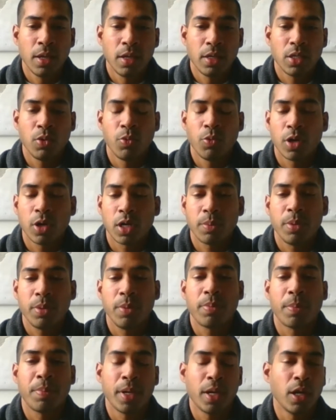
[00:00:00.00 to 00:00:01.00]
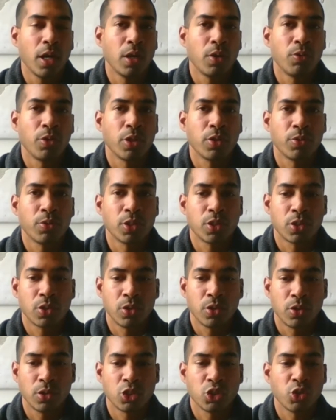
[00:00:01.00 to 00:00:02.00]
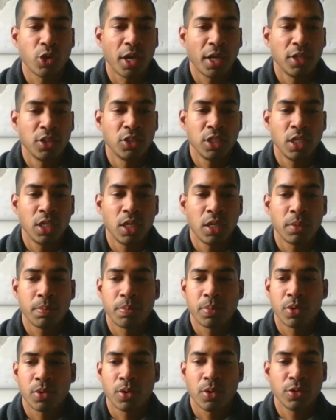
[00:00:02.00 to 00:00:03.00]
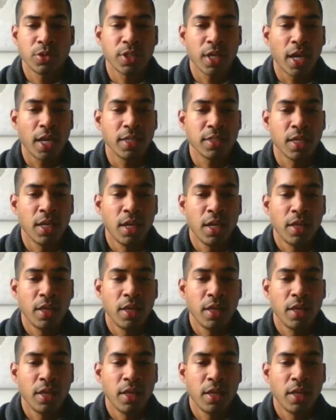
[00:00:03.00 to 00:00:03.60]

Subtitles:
you want to be prepared with a return strategy and process